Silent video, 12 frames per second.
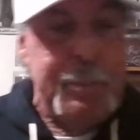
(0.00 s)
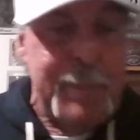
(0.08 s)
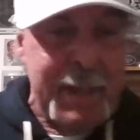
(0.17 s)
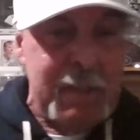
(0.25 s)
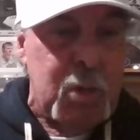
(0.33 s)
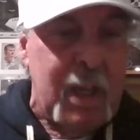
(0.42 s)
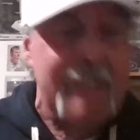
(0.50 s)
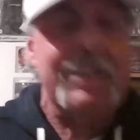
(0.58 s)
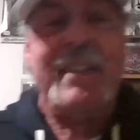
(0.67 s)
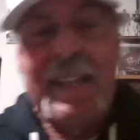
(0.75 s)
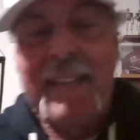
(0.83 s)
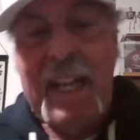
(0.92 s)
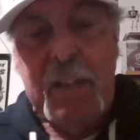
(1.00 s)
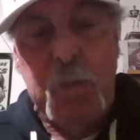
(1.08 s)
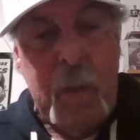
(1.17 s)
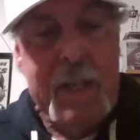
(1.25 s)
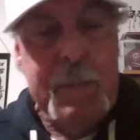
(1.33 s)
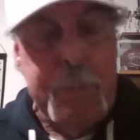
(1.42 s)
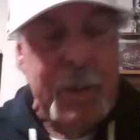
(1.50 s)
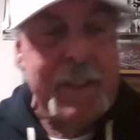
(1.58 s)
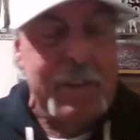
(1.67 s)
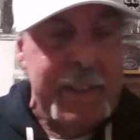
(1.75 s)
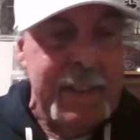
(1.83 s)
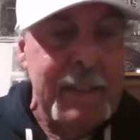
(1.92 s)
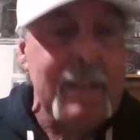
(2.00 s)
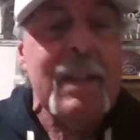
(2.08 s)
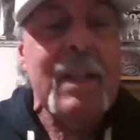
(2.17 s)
big run to take that 20-point lead